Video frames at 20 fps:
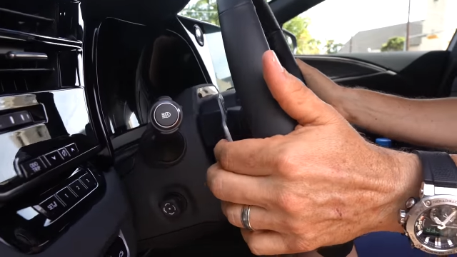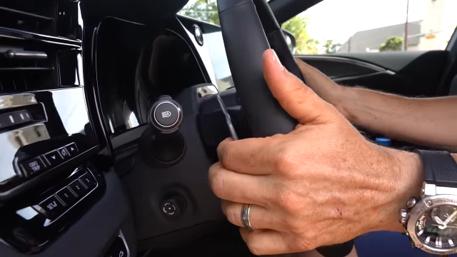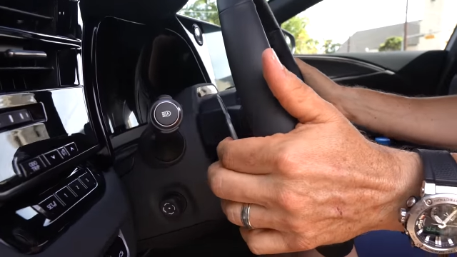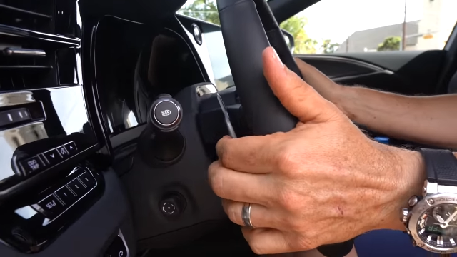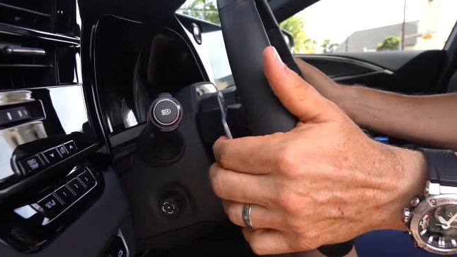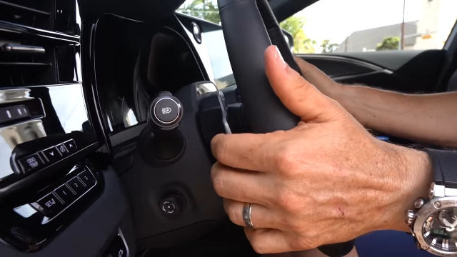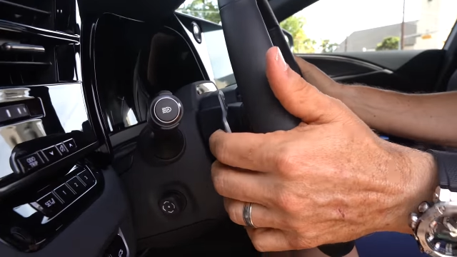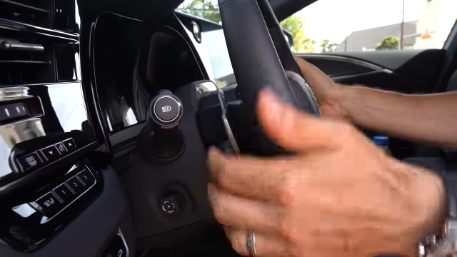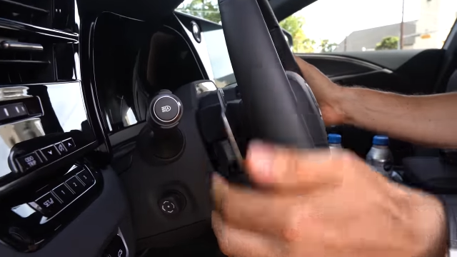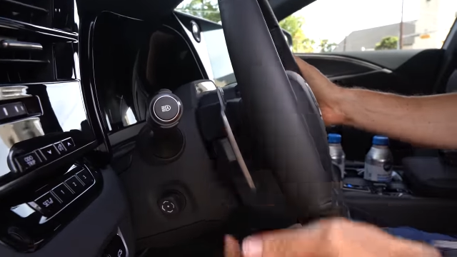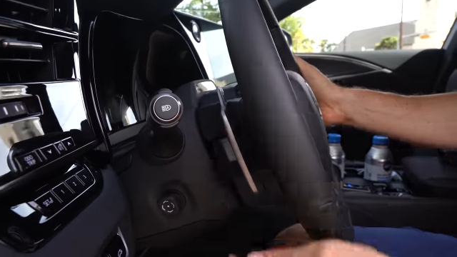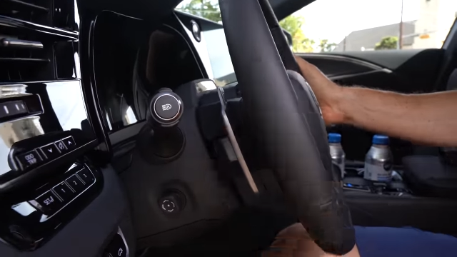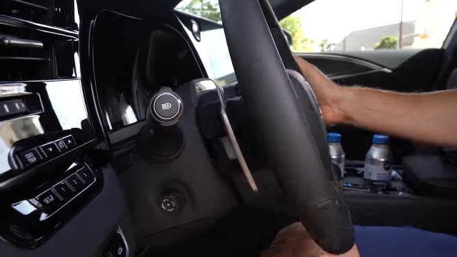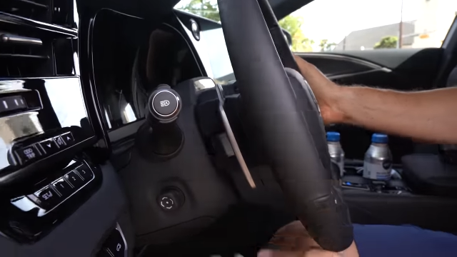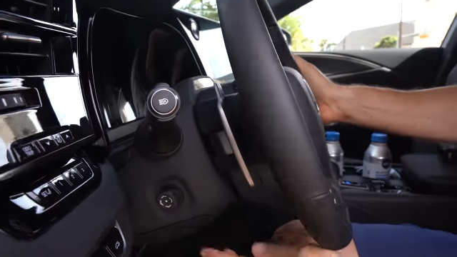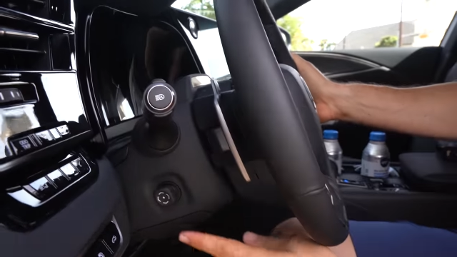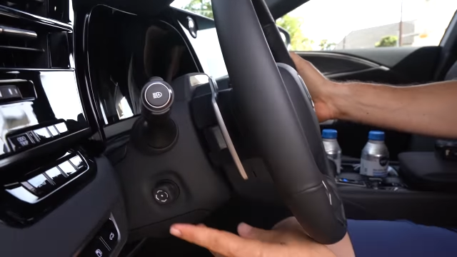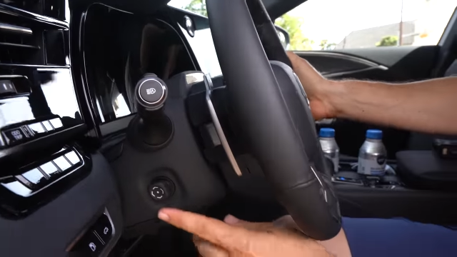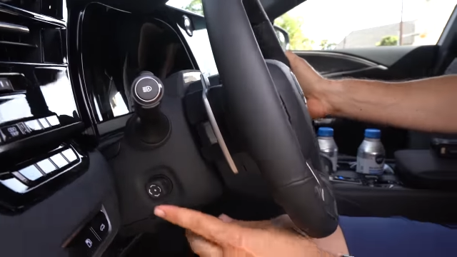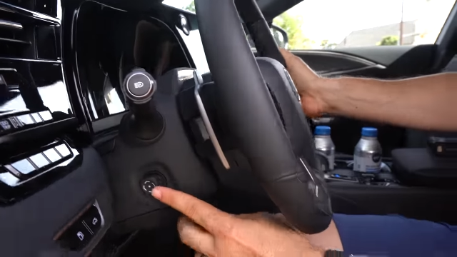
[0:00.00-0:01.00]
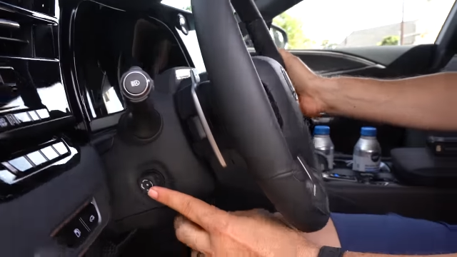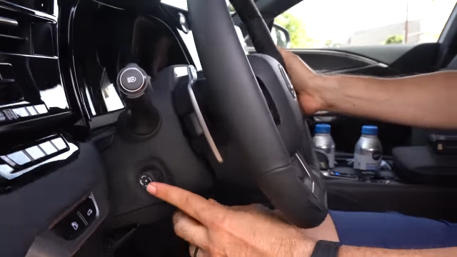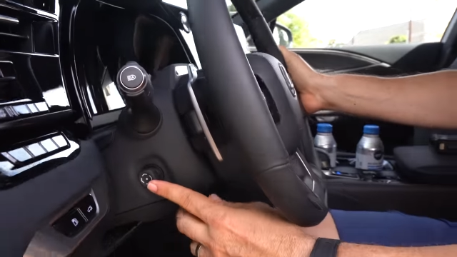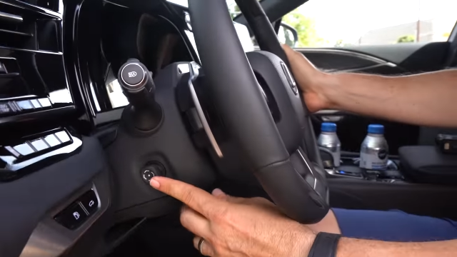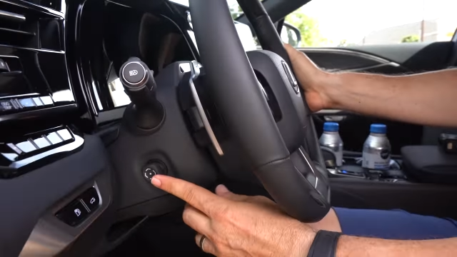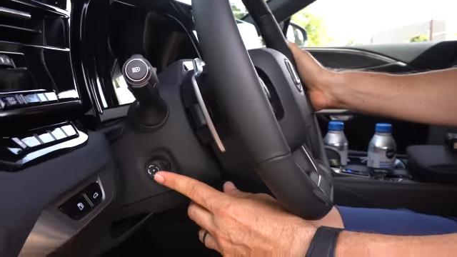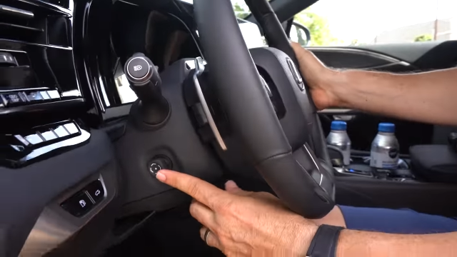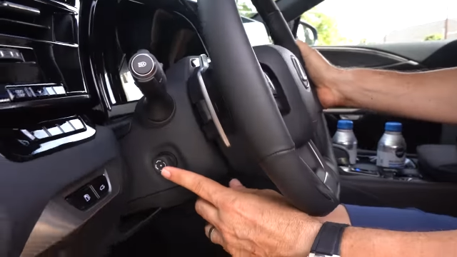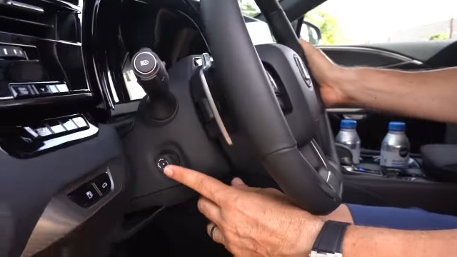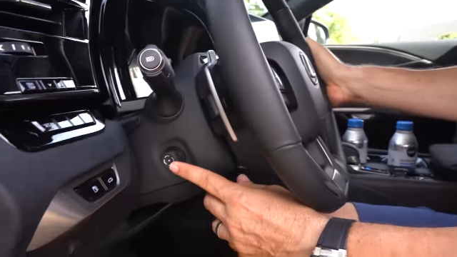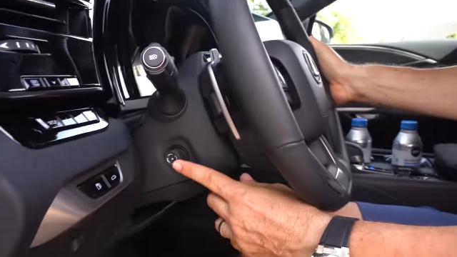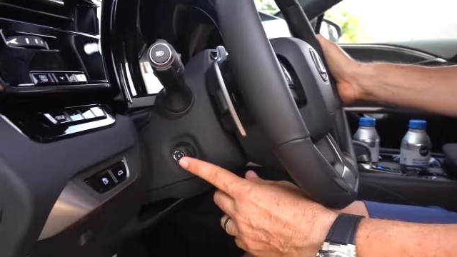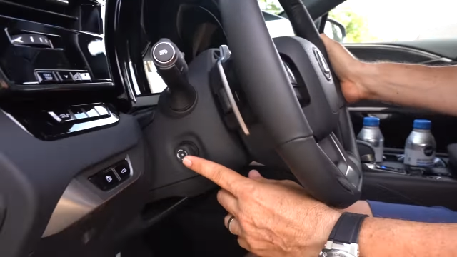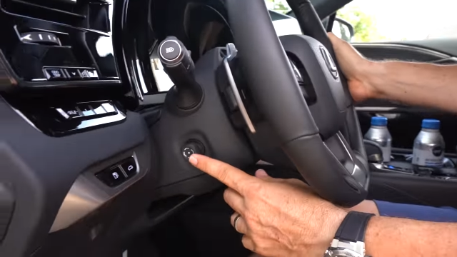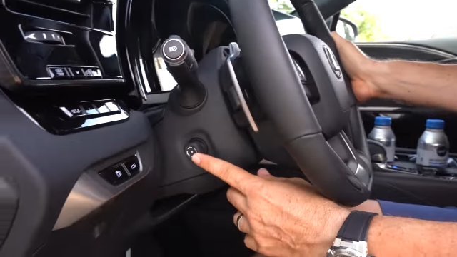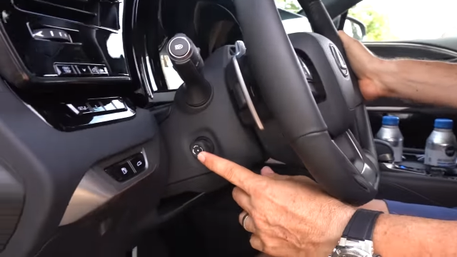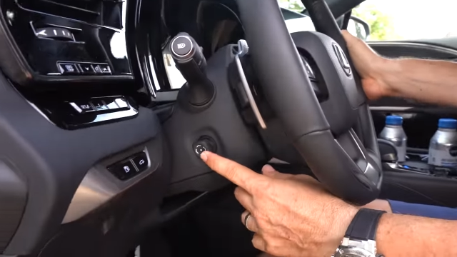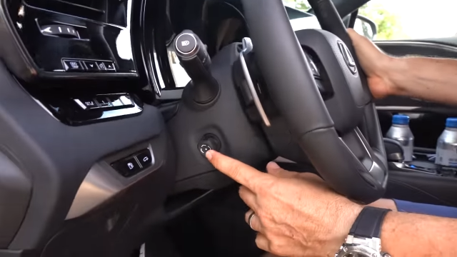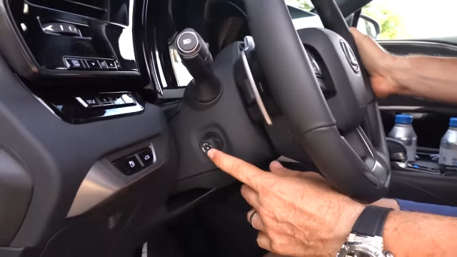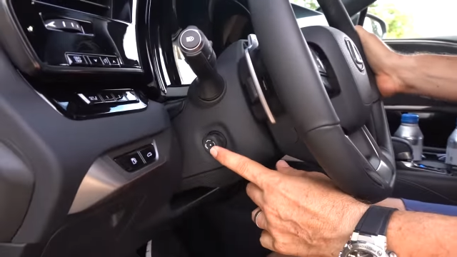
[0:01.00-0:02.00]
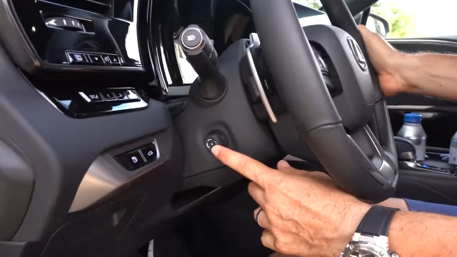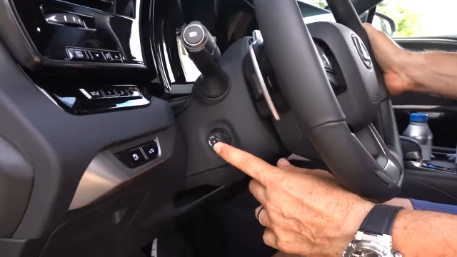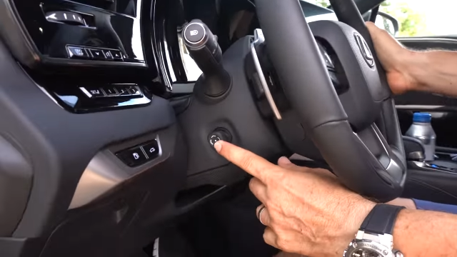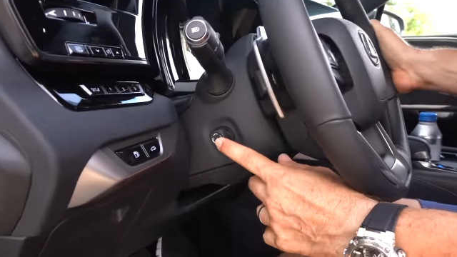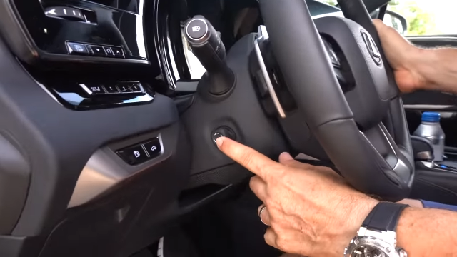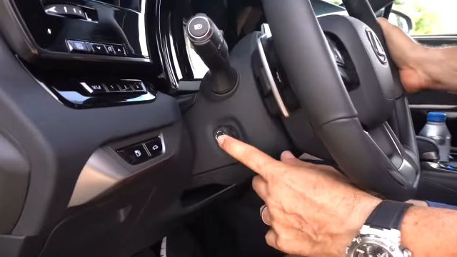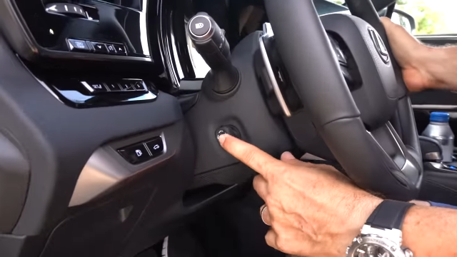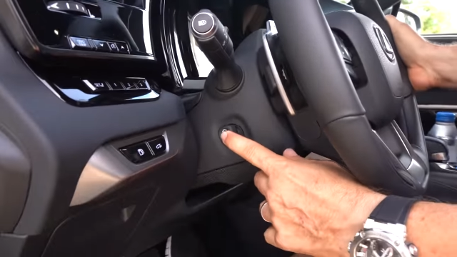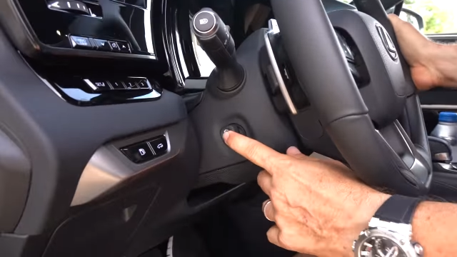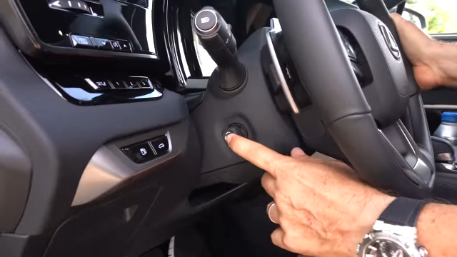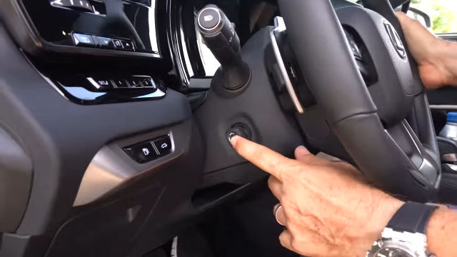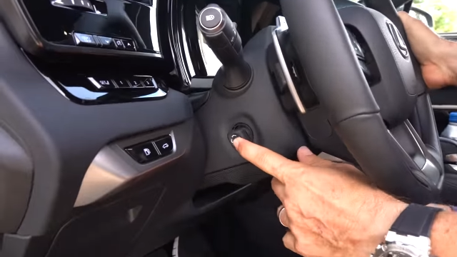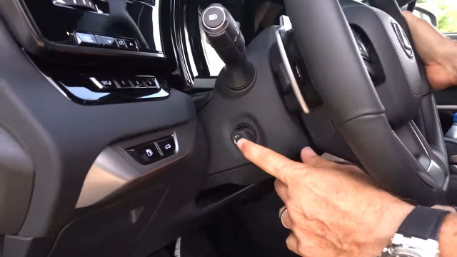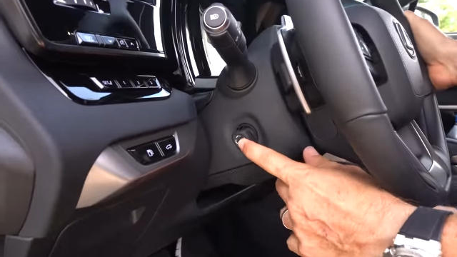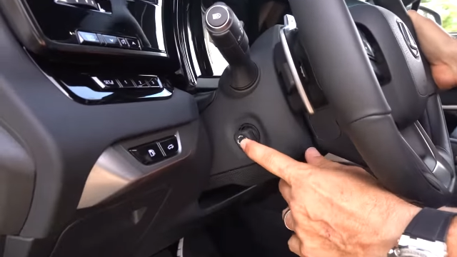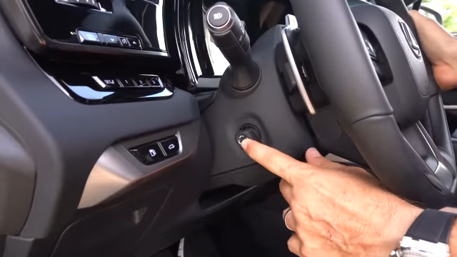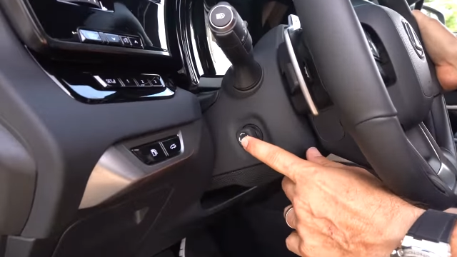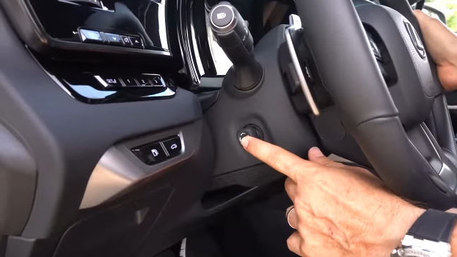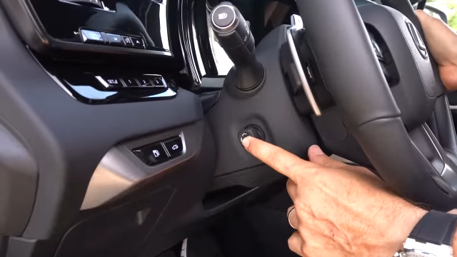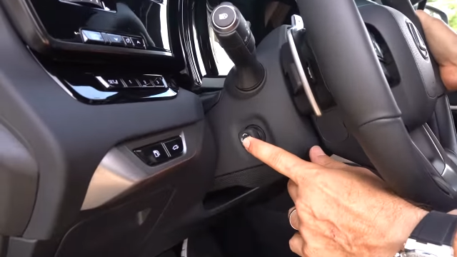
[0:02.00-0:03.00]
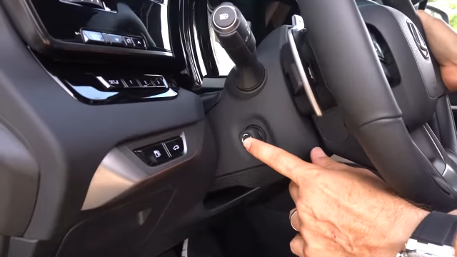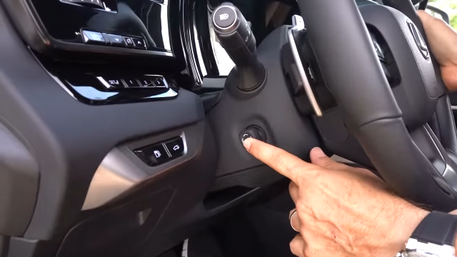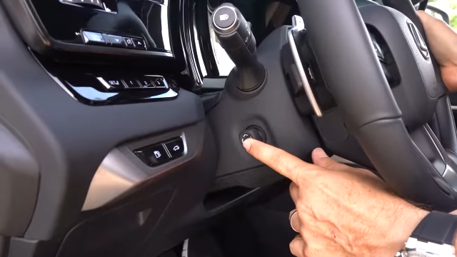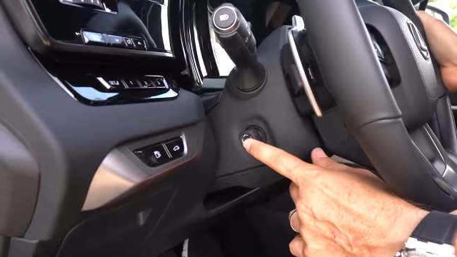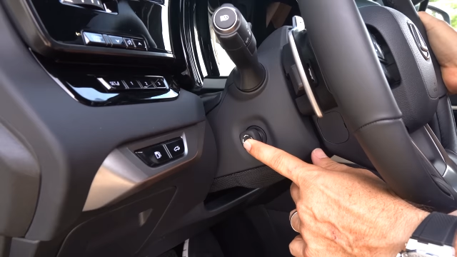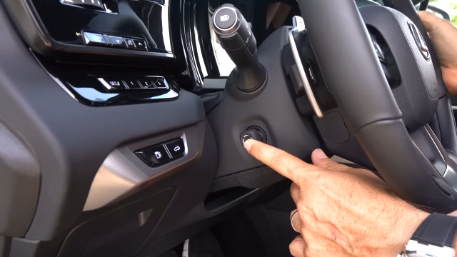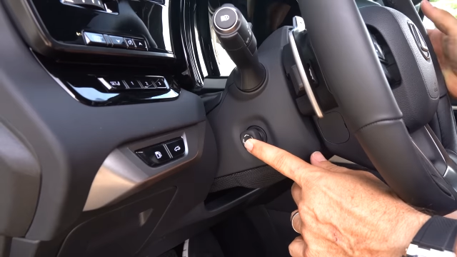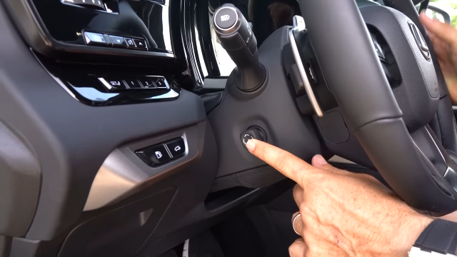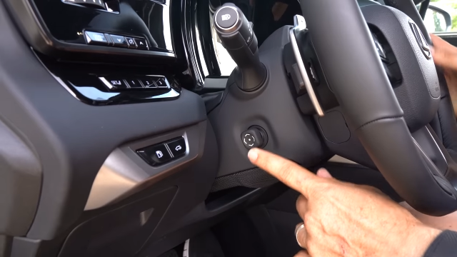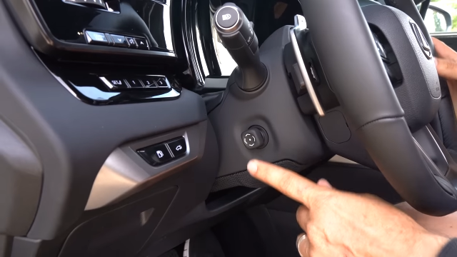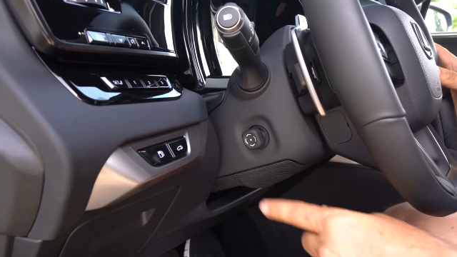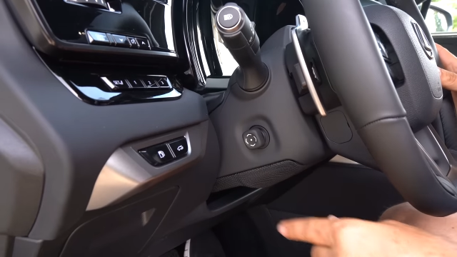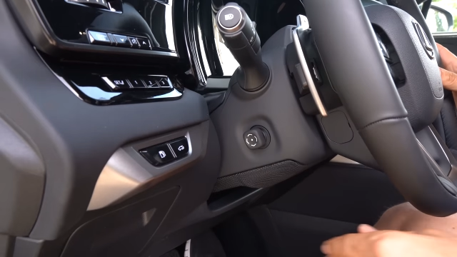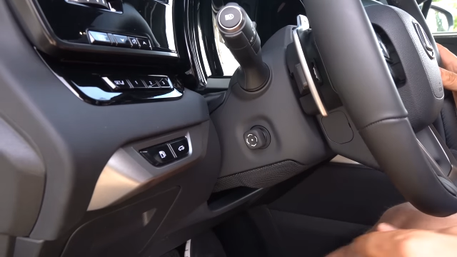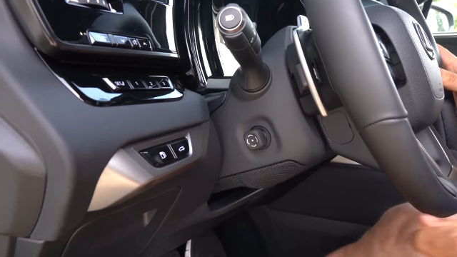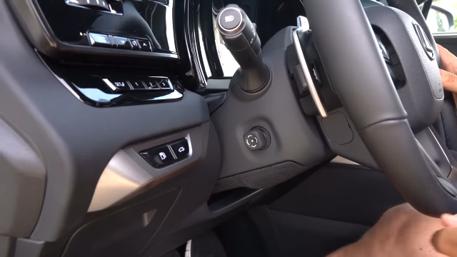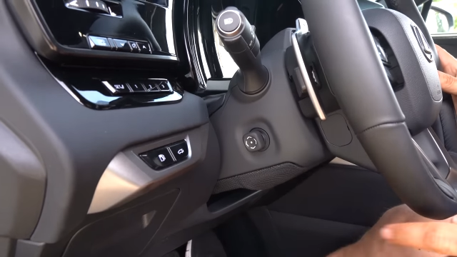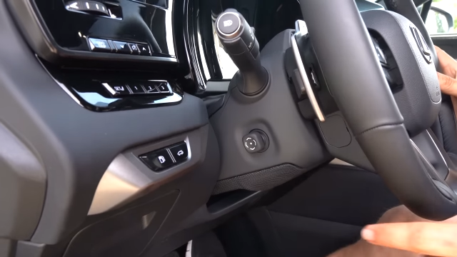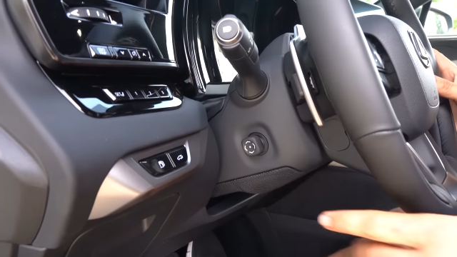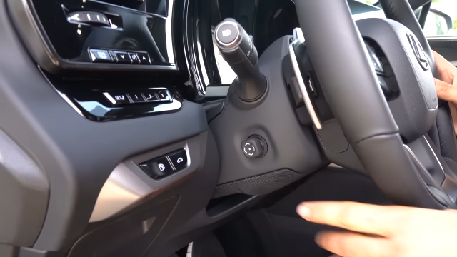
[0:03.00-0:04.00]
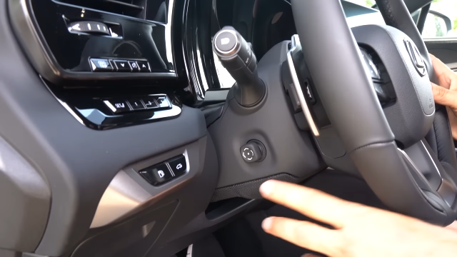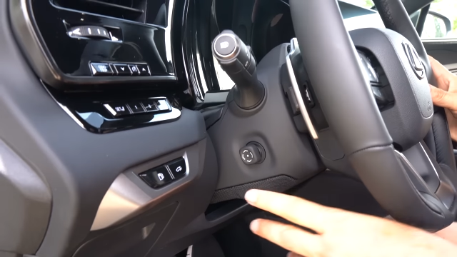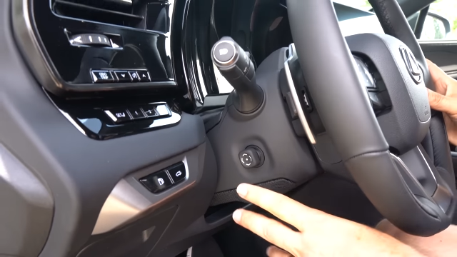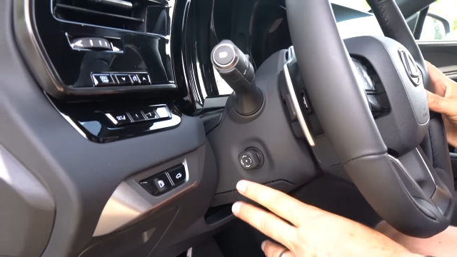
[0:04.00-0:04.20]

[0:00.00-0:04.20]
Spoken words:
(no speaker visible)